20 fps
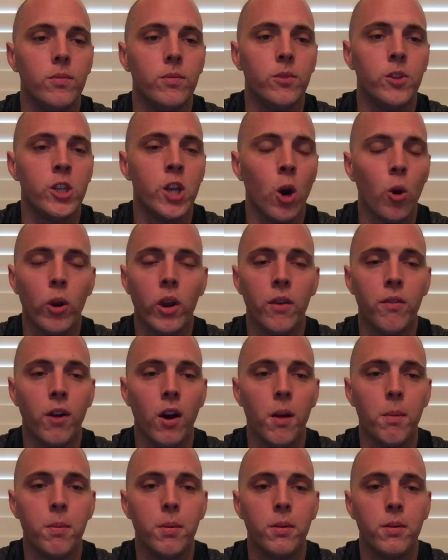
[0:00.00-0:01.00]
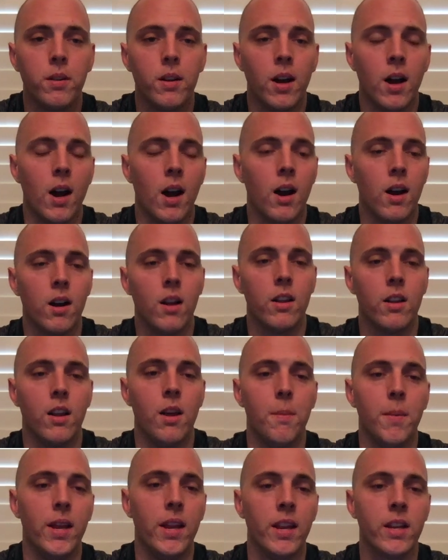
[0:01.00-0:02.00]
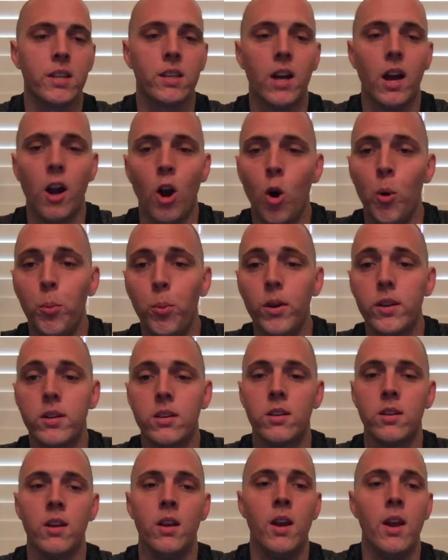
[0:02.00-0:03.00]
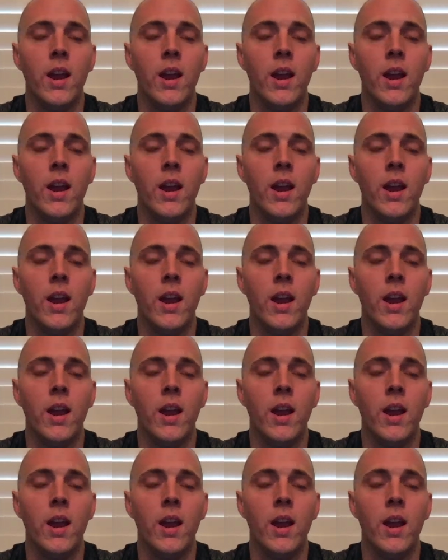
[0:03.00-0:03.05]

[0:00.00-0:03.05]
Don't give up. It's not hopeless.